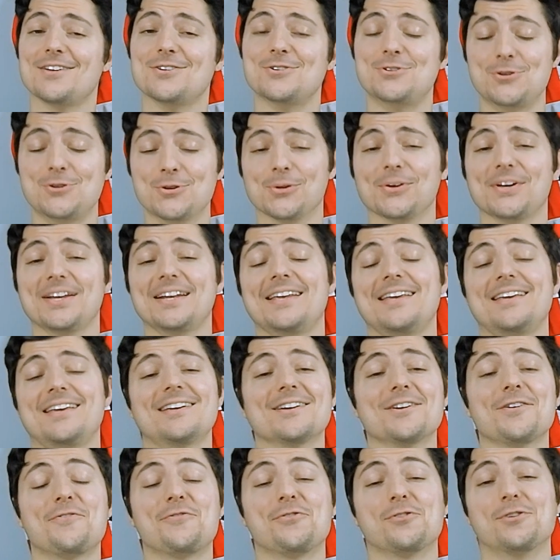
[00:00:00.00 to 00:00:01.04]
Julian
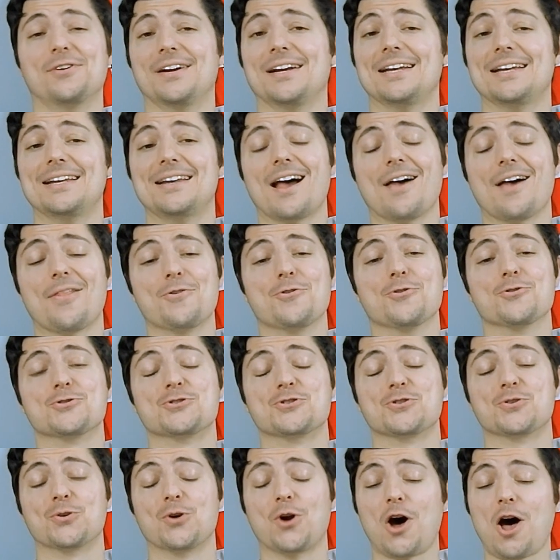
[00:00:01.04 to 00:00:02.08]
here for another
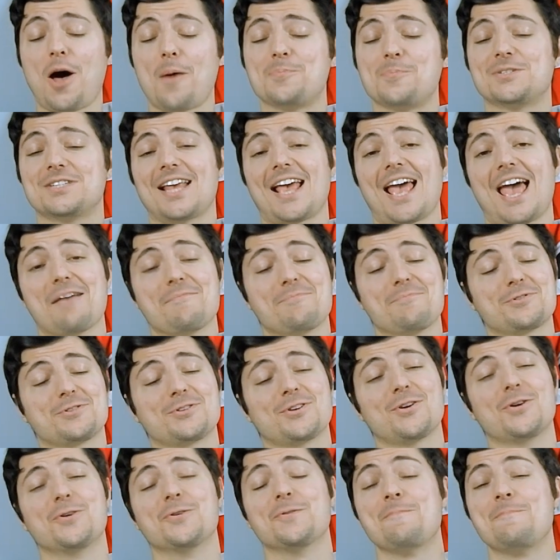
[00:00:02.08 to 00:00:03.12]
Drops
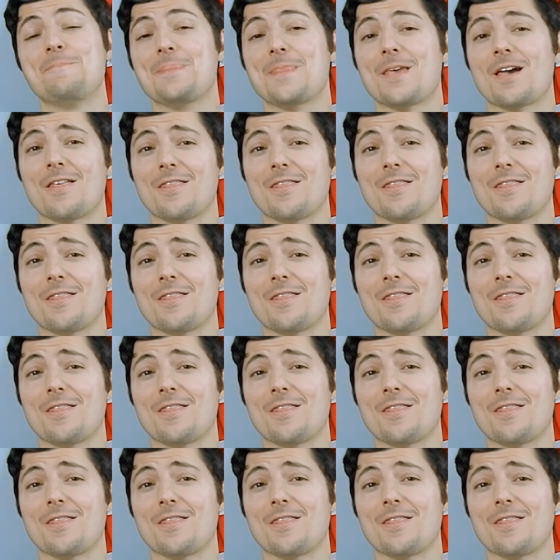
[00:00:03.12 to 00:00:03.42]
episode,